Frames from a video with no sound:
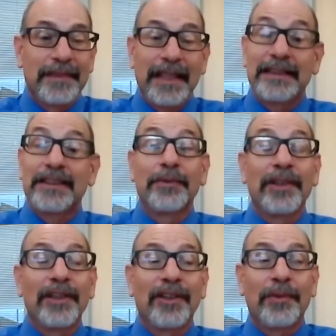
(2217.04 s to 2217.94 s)
It's a
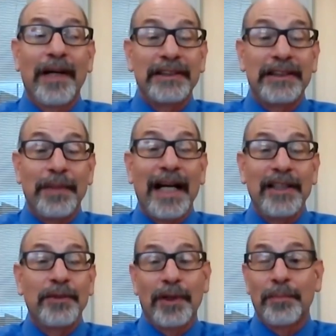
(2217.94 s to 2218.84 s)
really good question,
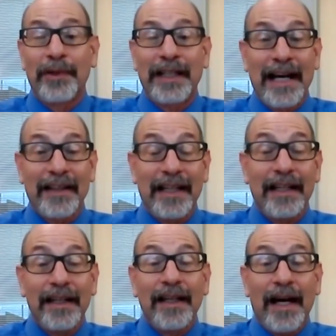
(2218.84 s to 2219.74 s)
but I did want to point
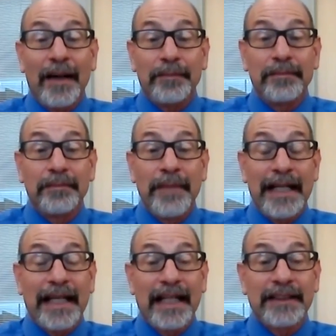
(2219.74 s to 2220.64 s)
out that
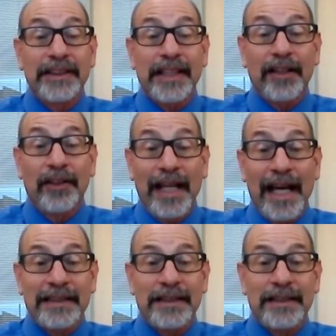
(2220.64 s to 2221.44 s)
medications like